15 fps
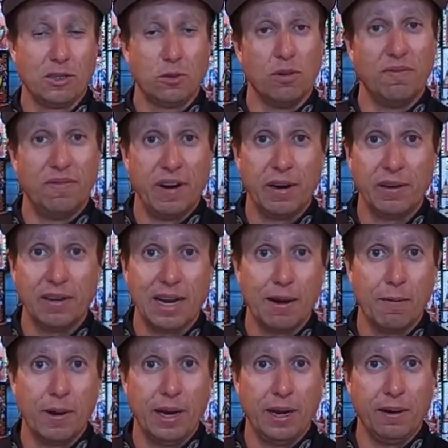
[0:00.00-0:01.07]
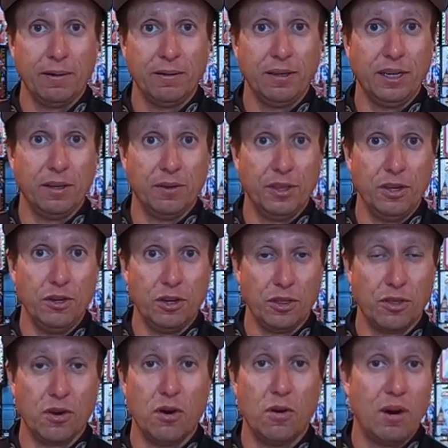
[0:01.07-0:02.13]
So a very lightweight, you know, that you
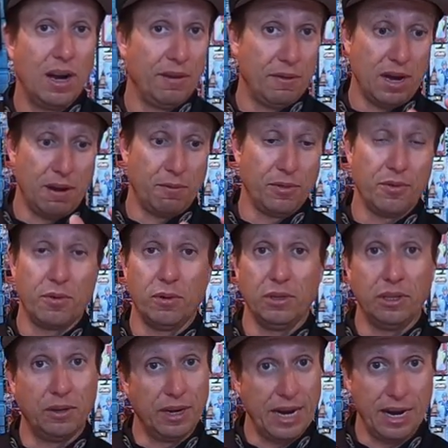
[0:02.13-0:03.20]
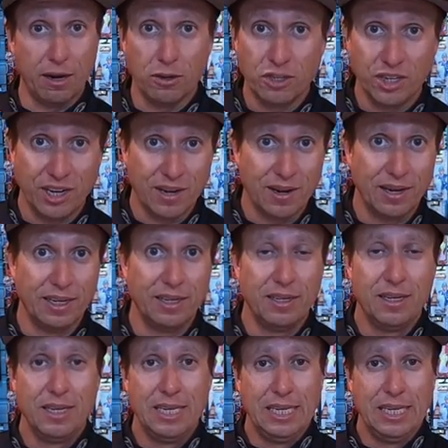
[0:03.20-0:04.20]
can throw. I will throw a little hair jig on it.